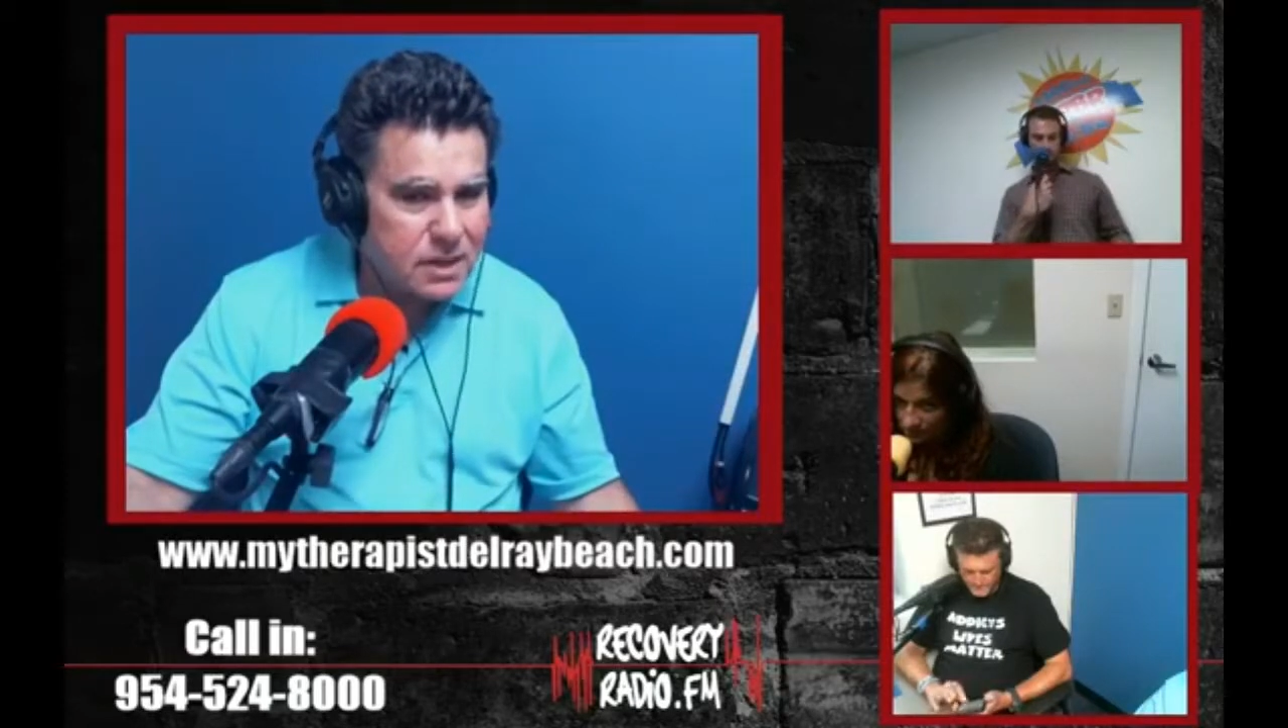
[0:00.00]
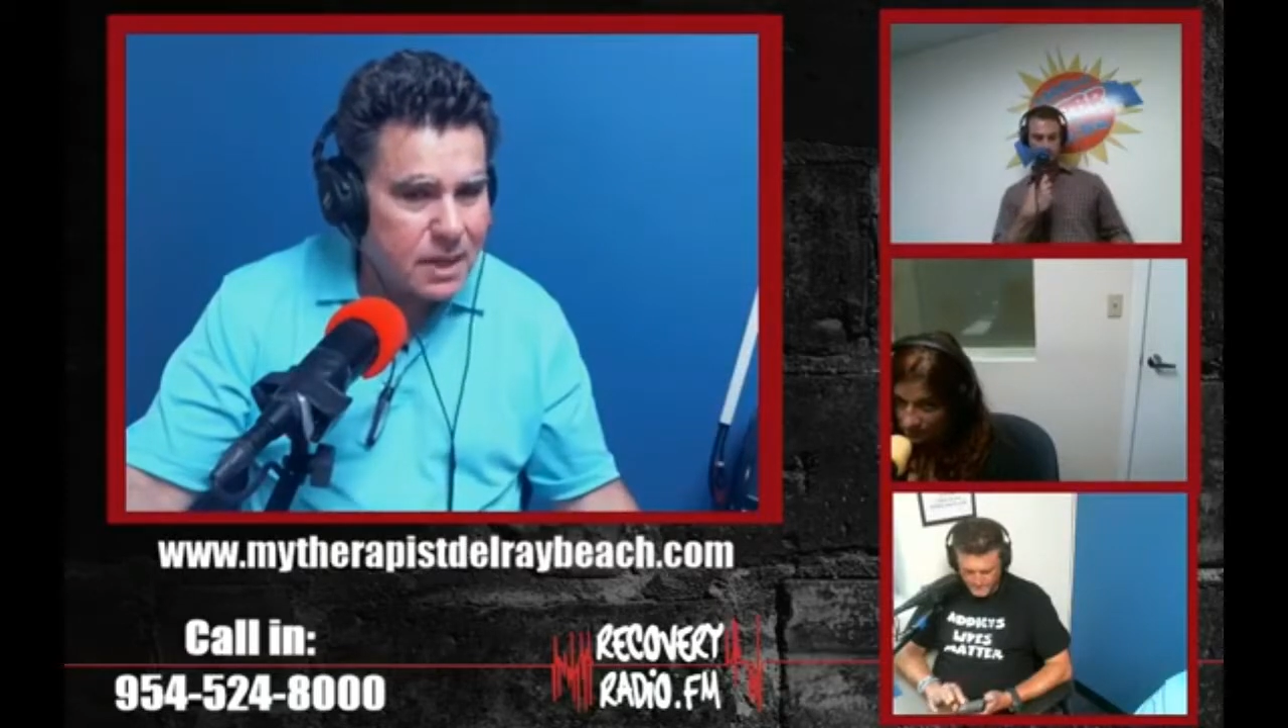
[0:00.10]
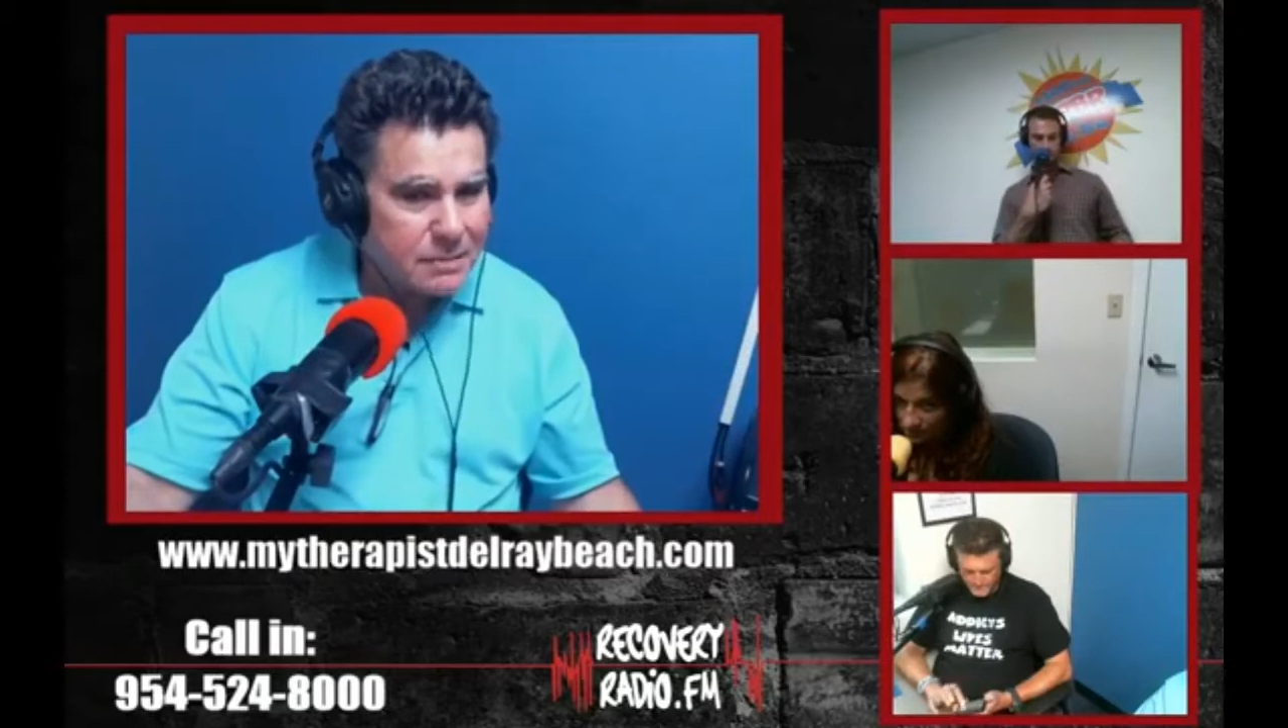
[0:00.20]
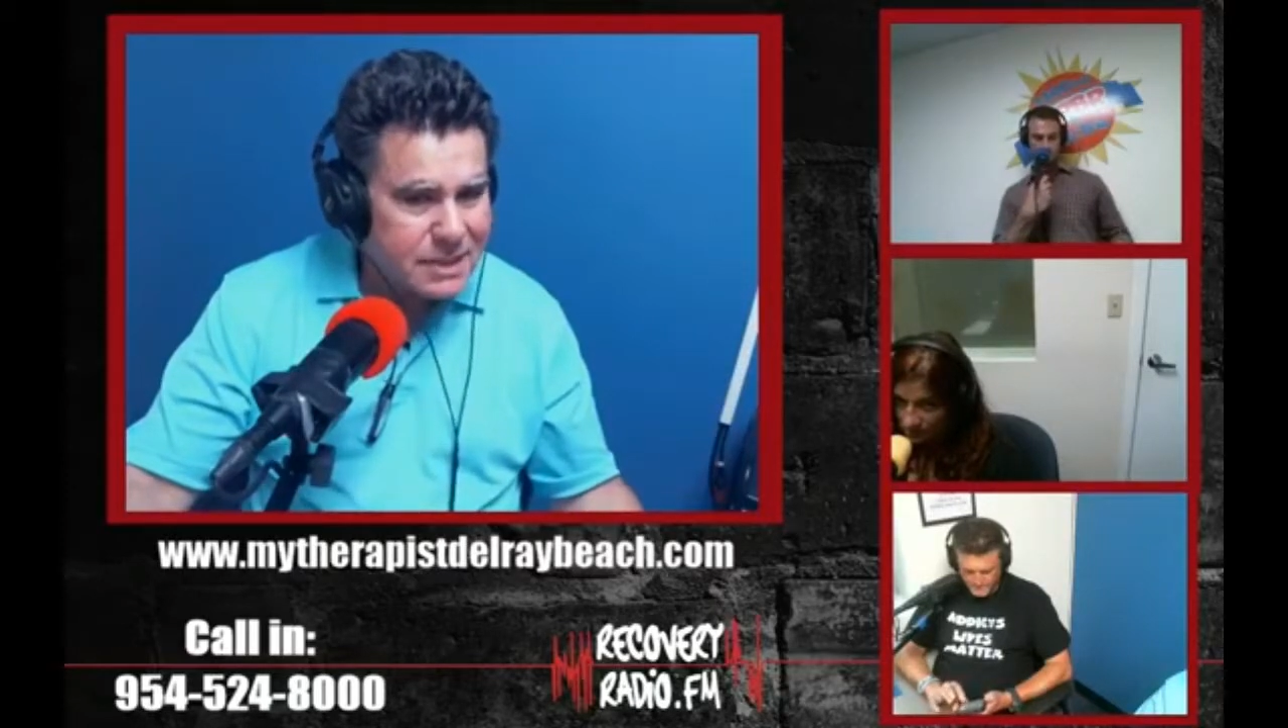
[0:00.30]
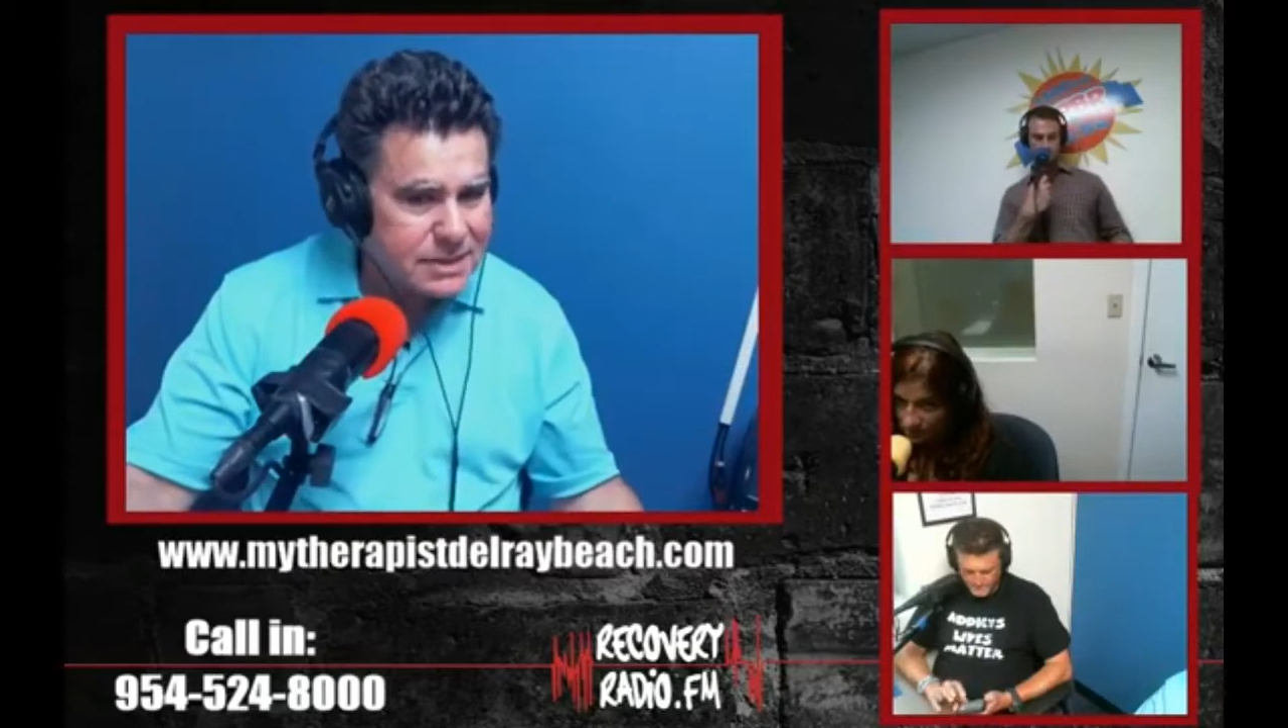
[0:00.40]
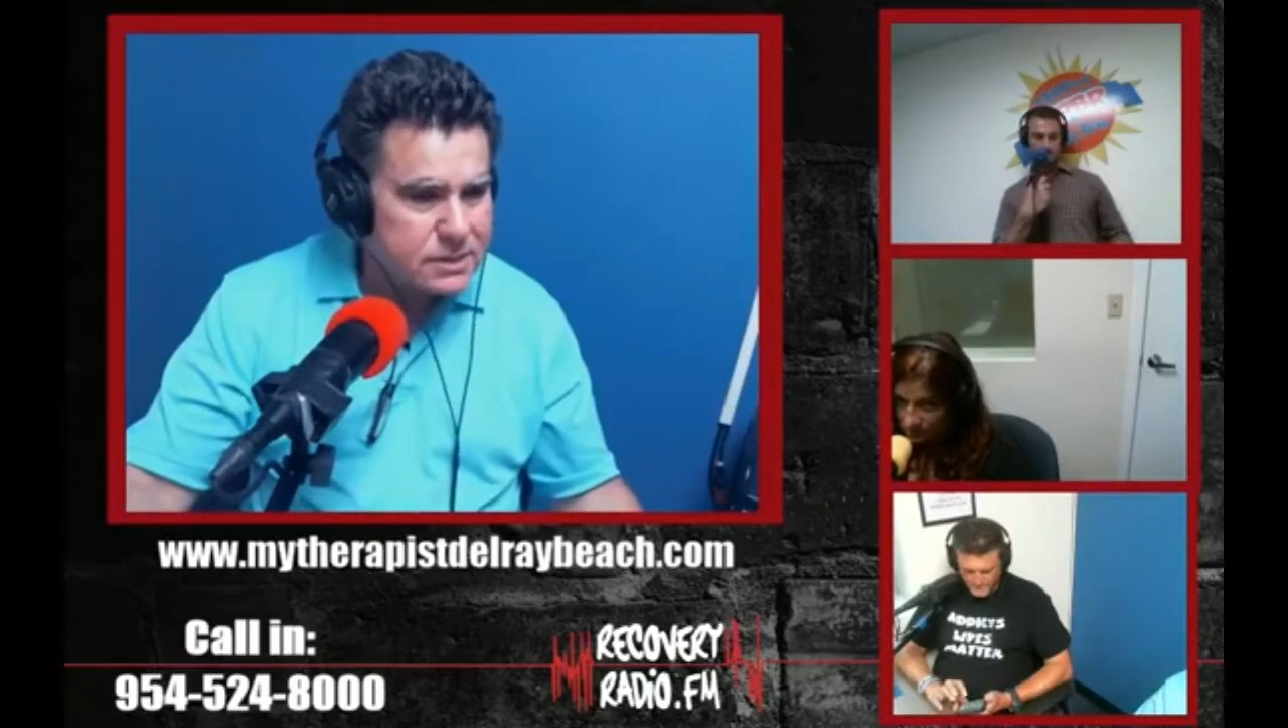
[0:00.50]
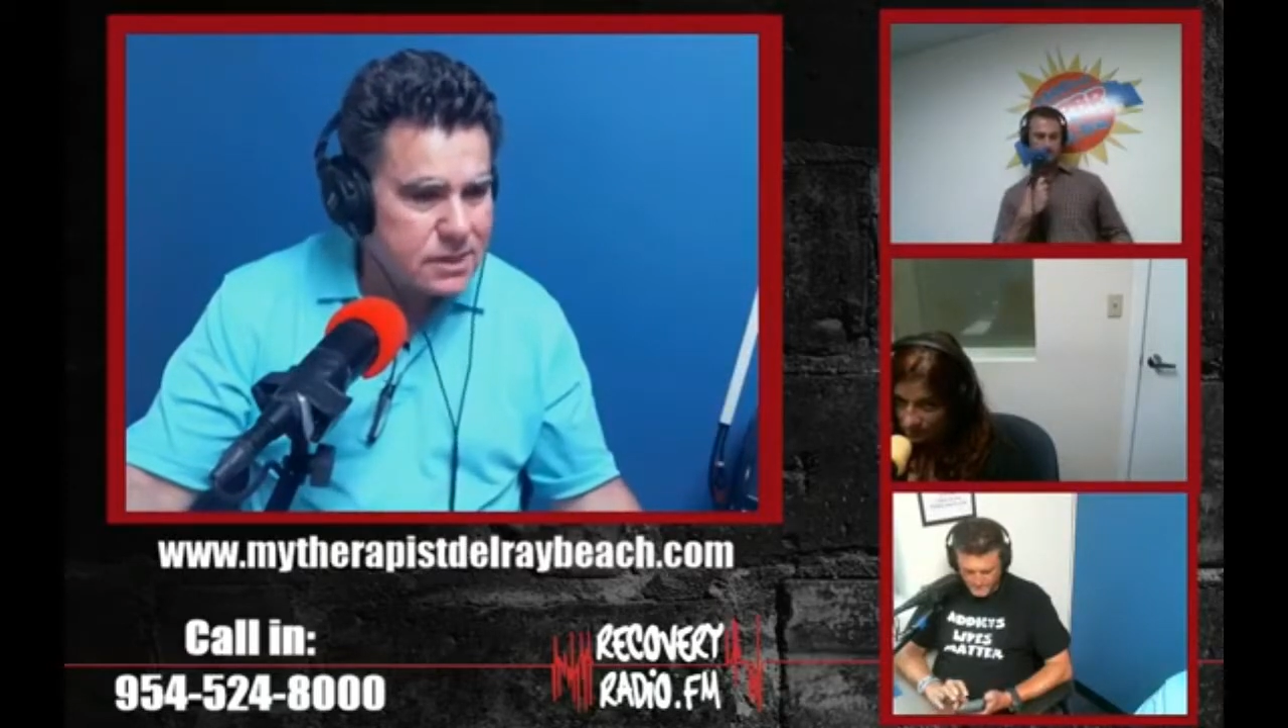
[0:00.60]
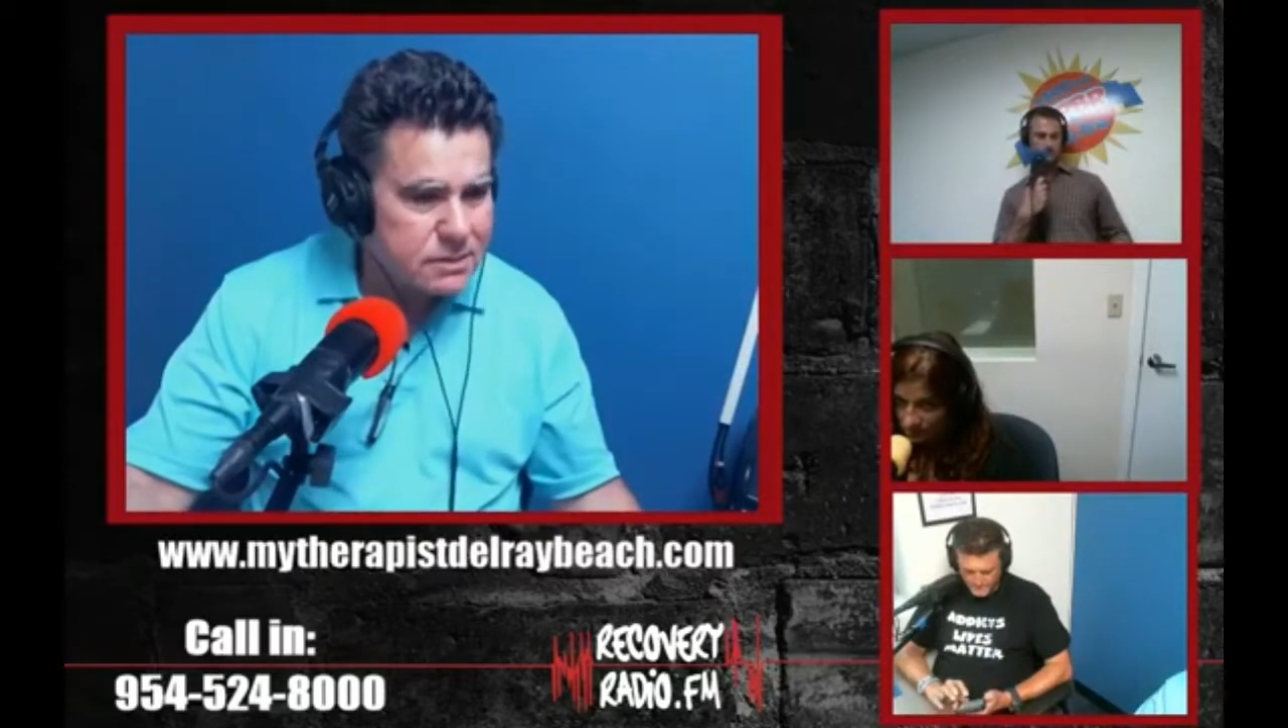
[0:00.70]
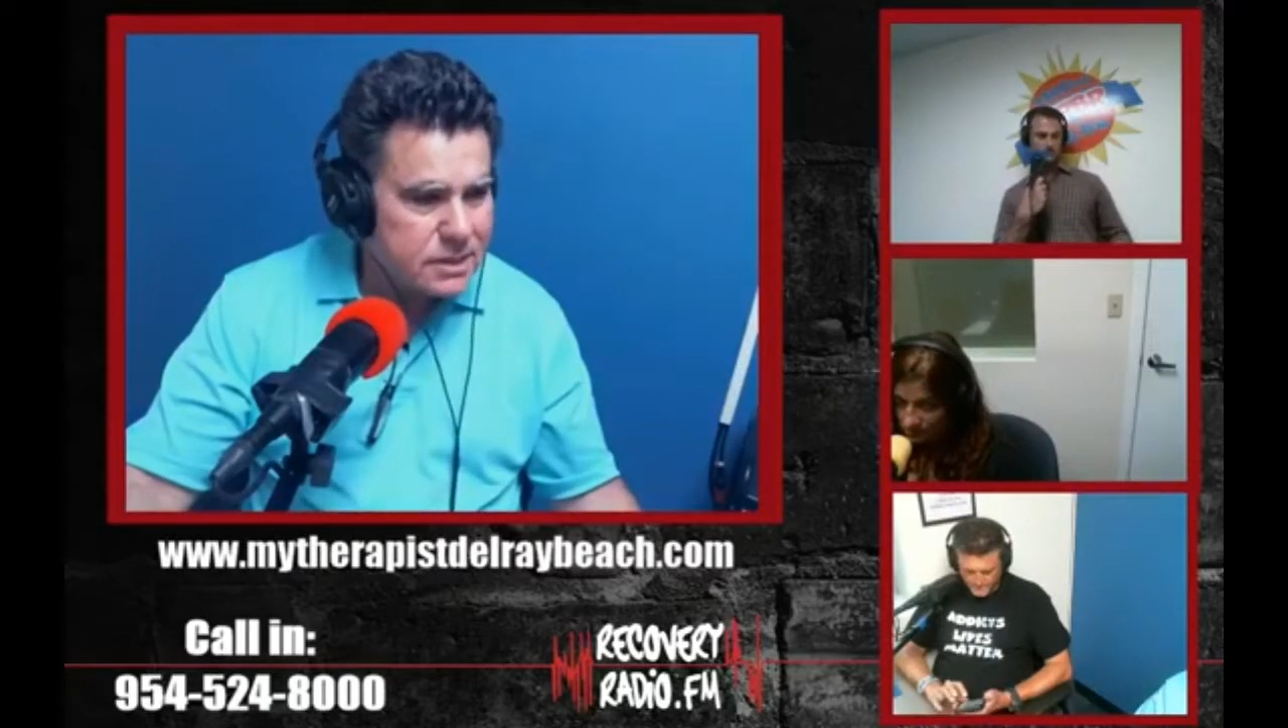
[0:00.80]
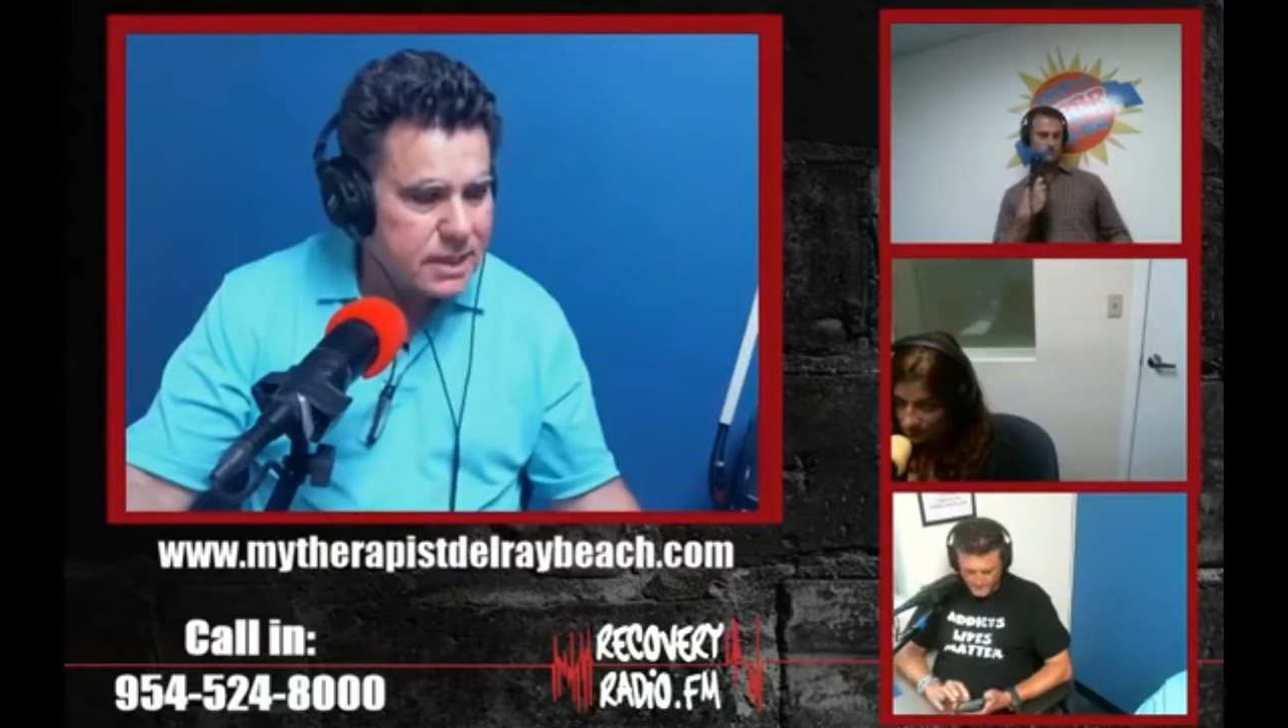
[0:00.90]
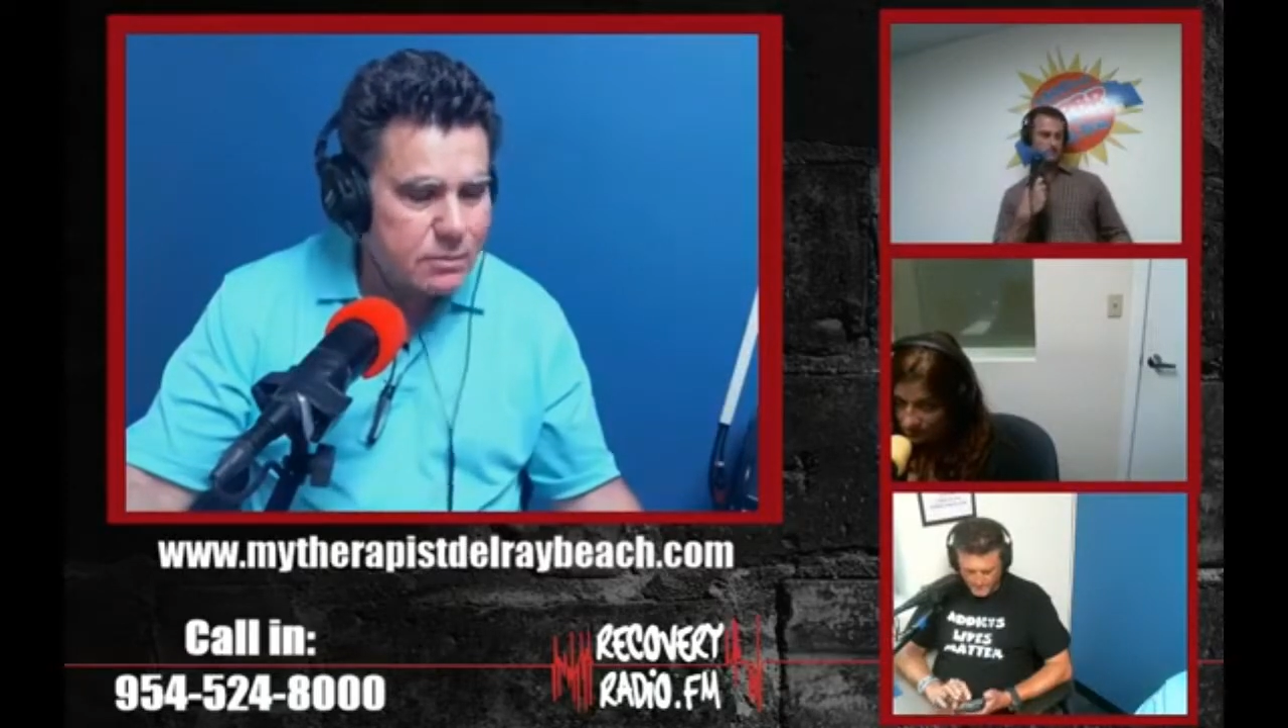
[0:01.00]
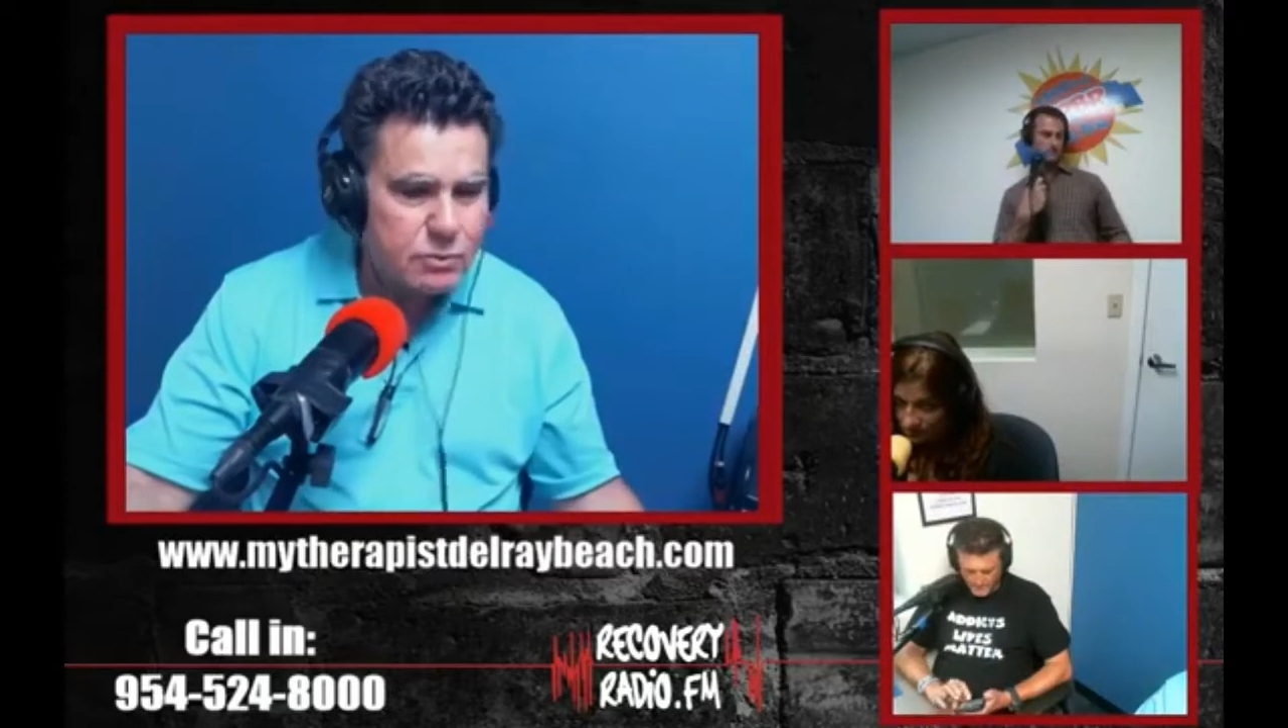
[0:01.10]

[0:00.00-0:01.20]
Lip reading: I mean, that's the other thing.